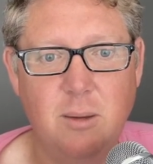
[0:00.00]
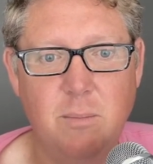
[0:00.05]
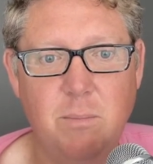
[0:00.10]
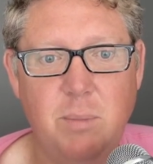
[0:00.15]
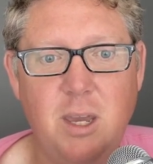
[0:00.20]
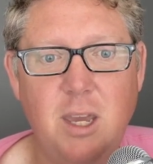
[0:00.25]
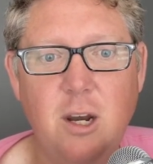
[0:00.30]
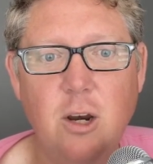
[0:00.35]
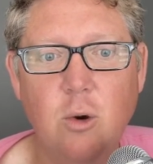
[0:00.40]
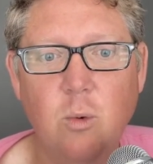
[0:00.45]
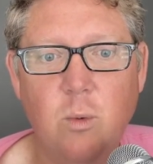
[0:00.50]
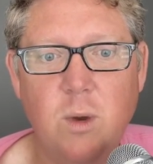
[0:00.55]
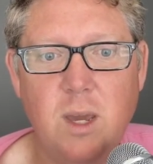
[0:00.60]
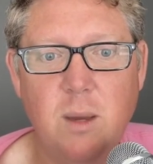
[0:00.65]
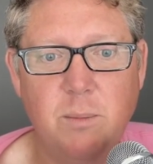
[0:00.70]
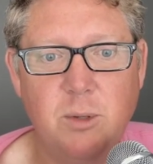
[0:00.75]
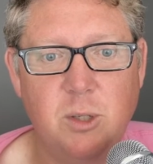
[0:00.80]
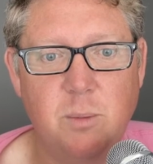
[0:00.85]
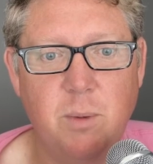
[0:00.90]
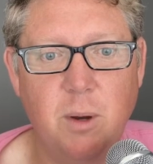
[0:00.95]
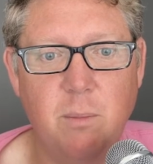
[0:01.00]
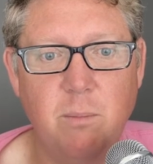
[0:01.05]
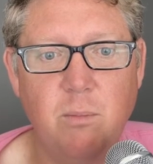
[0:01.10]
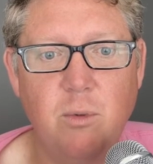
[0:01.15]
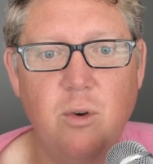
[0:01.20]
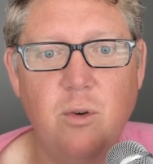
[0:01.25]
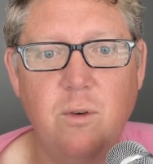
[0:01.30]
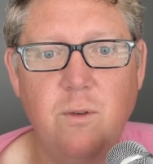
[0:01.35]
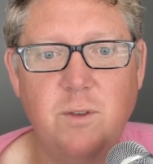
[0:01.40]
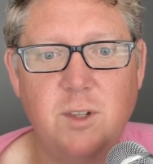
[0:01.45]
Peter weeps but
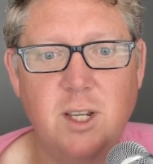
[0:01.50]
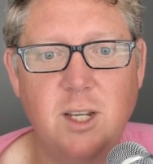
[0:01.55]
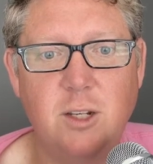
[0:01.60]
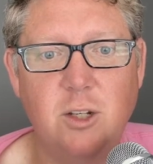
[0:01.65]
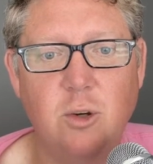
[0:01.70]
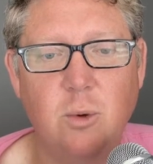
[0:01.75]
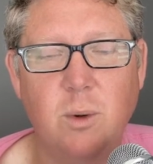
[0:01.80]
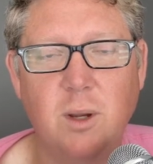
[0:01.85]
moves into